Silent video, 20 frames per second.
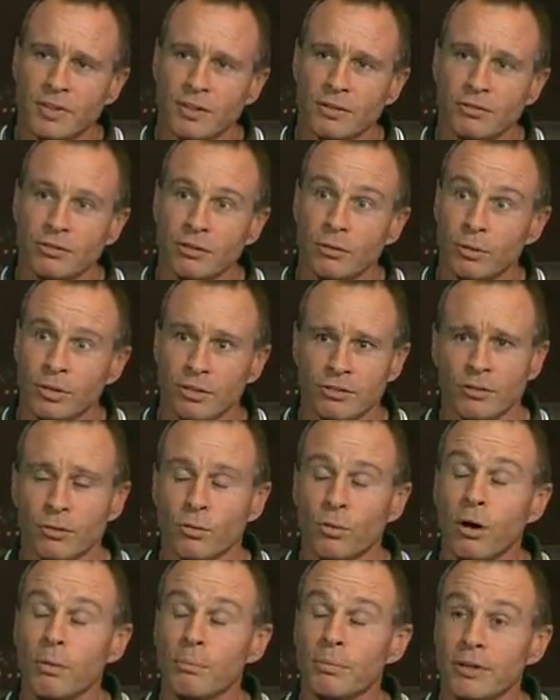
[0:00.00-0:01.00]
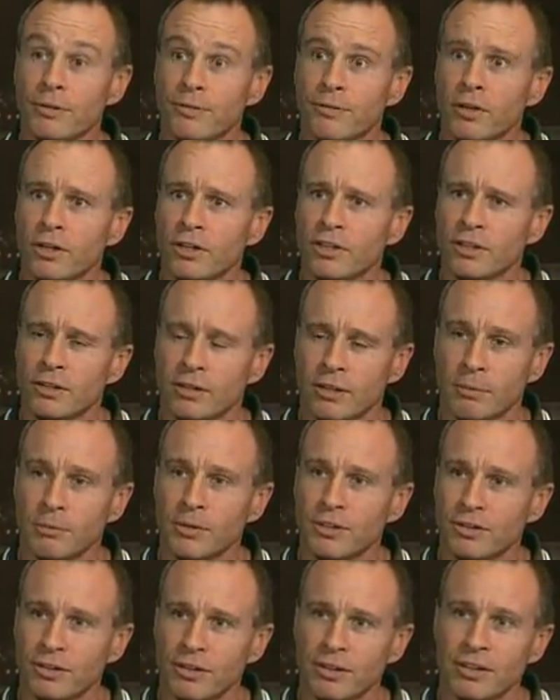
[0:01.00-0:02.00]
So we get some quite big fish
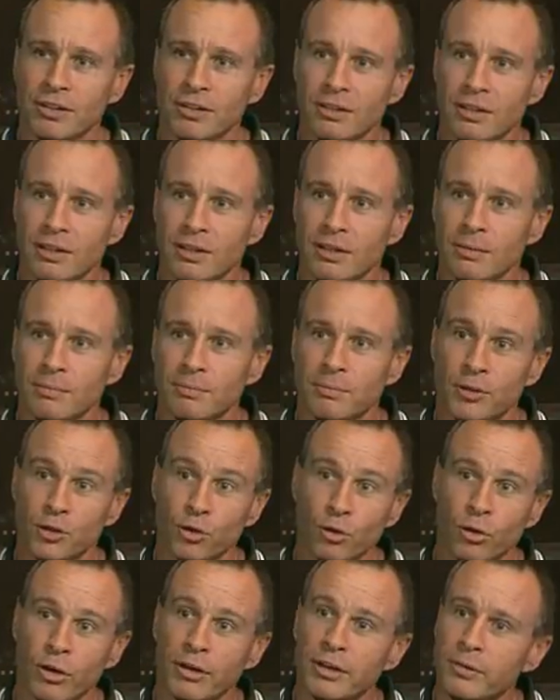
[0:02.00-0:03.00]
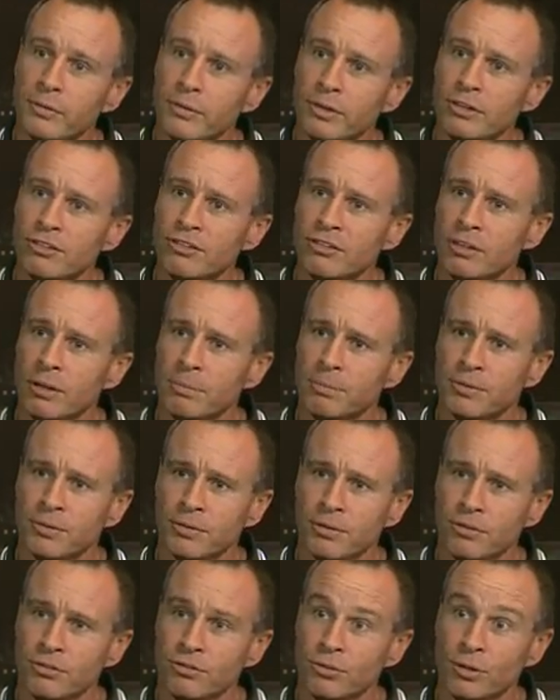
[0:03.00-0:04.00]
come into the shoreline areas and up
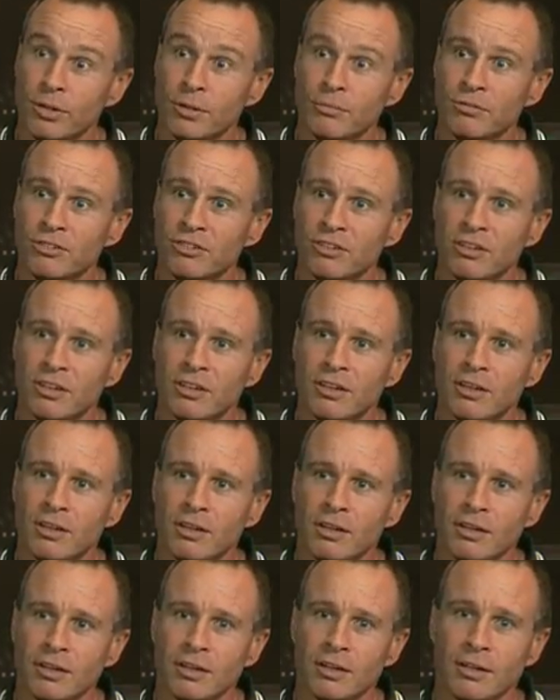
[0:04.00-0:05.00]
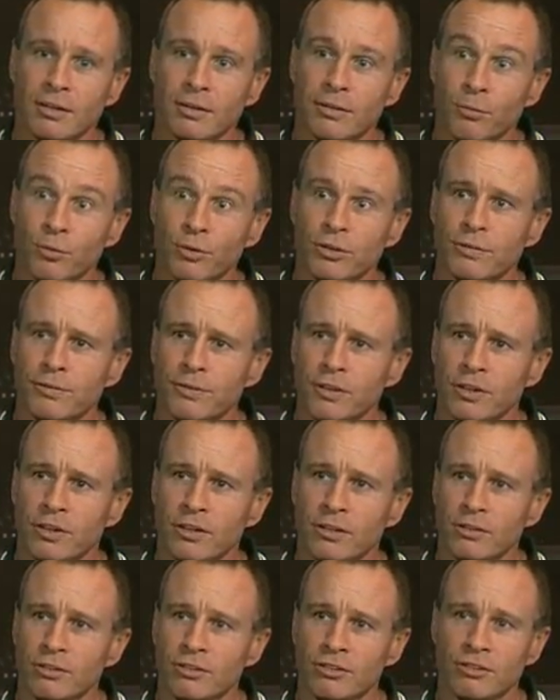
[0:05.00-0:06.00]
into the streams, and the winter
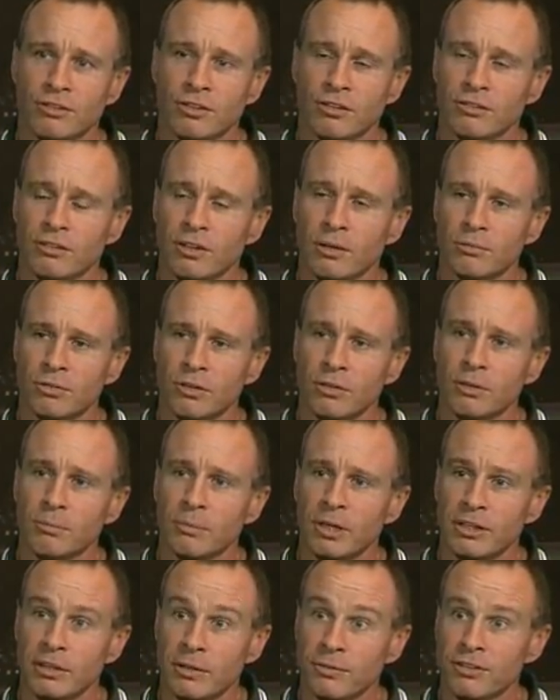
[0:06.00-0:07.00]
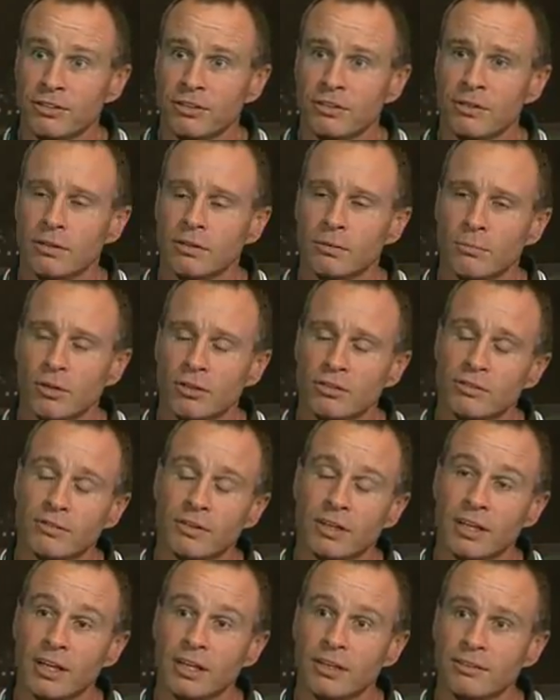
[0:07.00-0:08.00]
fishing is just absolutely magnificent in most
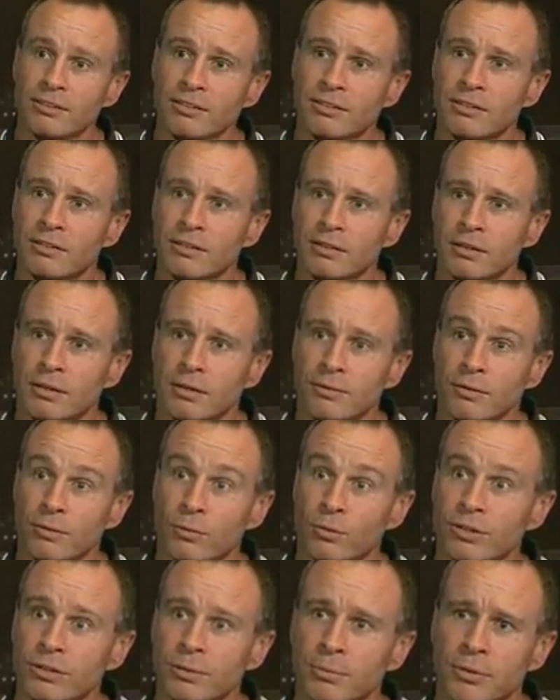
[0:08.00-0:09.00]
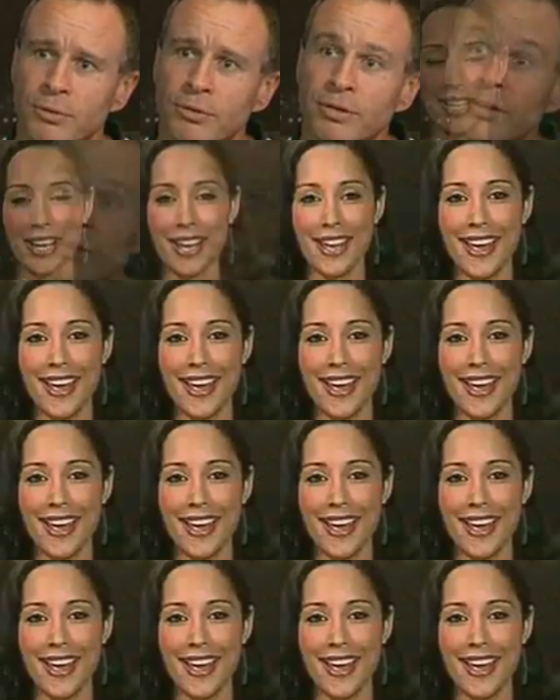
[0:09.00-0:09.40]
of our lakes over the winter period.